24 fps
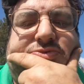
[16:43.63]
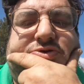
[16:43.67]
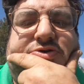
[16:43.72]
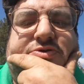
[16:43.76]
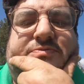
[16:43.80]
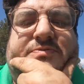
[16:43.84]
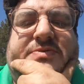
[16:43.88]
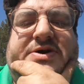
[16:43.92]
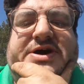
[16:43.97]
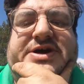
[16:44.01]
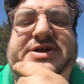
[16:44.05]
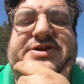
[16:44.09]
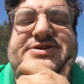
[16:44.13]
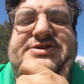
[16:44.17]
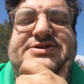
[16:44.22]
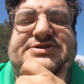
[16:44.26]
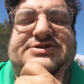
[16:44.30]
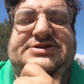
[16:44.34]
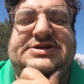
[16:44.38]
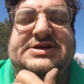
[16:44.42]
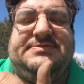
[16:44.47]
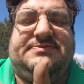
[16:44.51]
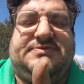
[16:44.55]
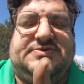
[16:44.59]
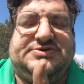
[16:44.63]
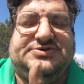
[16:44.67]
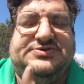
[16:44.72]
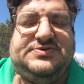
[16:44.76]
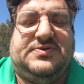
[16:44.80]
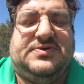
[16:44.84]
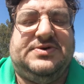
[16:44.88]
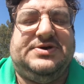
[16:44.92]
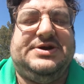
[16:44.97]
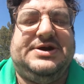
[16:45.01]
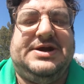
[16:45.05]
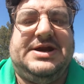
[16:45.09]
do much except
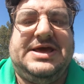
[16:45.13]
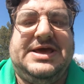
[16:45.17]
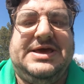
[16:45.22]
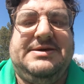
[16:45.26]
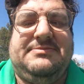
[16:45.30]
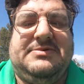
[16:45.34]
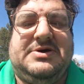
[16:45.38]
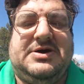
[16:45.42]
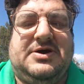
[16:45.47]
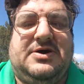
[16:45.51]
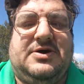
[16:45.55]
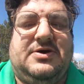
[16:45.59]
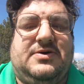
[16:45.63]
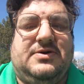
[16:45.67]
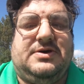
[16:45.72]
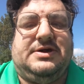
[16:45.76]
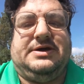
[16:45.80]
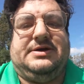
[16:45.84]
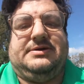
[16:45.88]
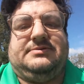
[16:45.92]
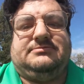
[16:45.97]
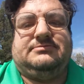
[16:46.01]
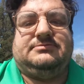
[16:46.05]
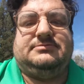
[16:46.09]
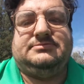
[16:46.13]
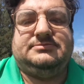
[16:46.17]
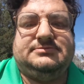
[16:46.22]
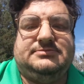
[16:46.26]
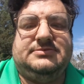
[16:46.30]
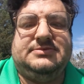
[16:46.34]
resort to name calling.